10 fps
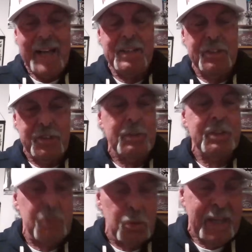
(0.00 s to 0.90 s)
the
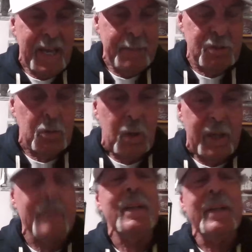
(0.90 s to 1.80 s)
series,
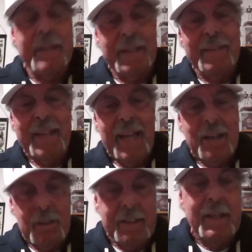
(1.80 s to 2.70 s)
2-1.
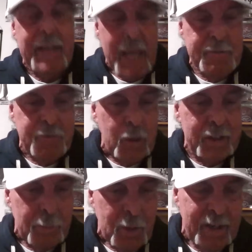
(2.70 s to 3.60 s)
Indiana leading Game 4
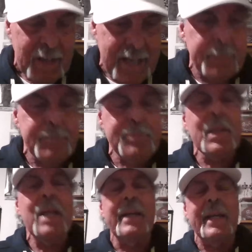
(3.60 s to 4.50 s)
tomorrow night
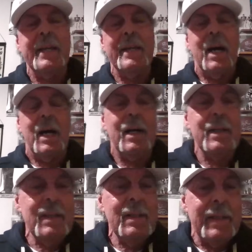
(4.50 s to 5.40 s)
in
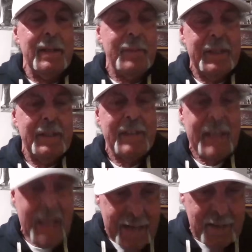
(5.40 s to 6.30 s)

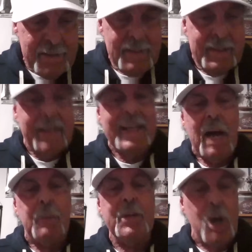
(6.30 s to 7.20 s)
Indiana. And
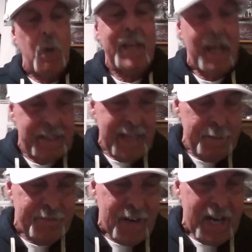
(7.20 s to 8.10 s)
now we know we got a
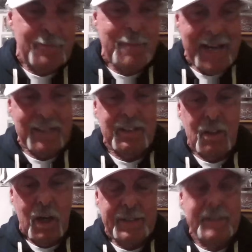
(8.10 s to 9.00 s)
Game 5 back at the
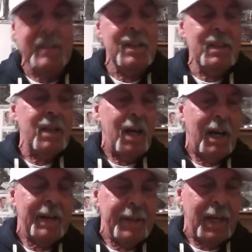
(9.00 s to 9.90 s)
Garden
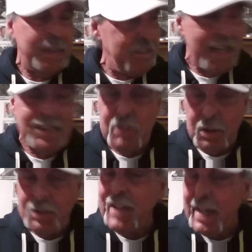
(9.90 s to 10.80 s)
on, I guess that's
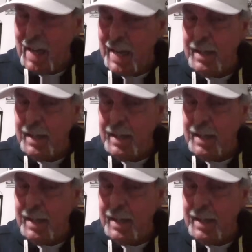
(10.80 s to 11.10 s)
Thursday night